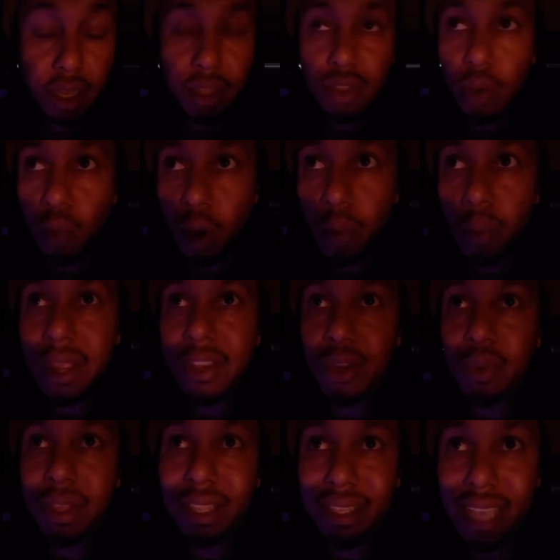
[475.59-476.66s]
So what we
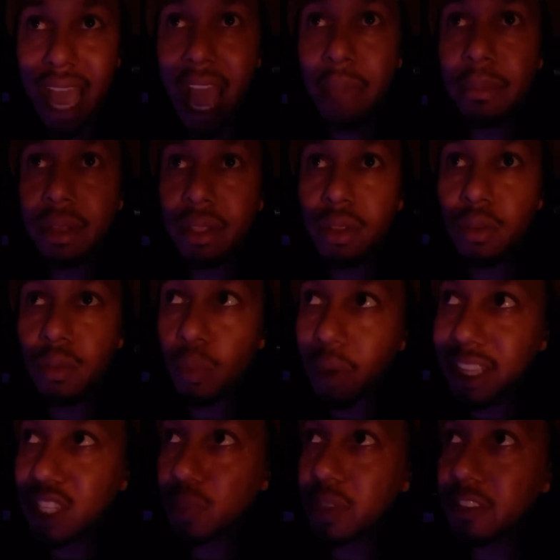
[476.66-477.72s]
do in this habit loop,
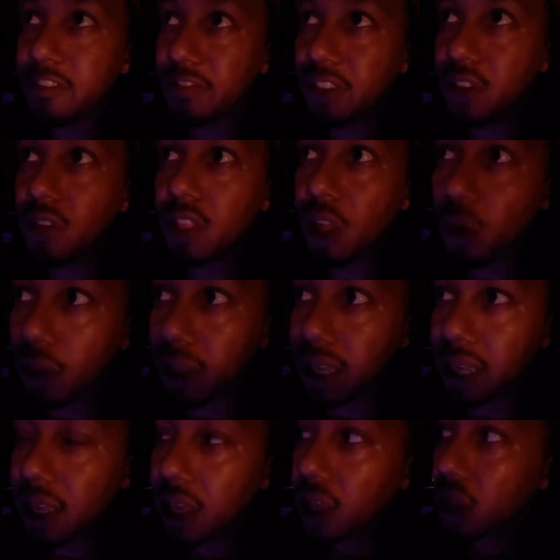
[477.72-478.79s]
once we feel
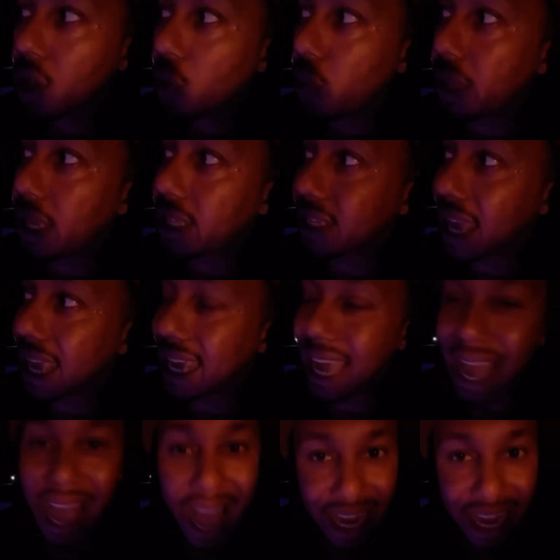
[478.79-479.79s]
lonely, we take an